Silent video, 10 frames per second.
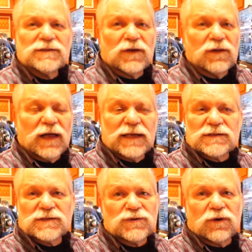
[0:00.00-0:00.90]
So
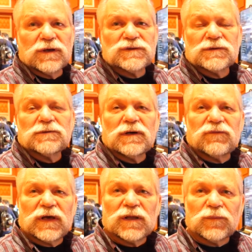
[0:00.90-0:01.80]
lots of storage
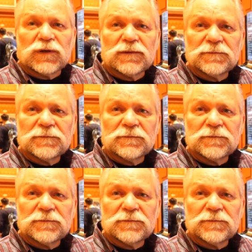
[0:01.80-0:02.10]
available.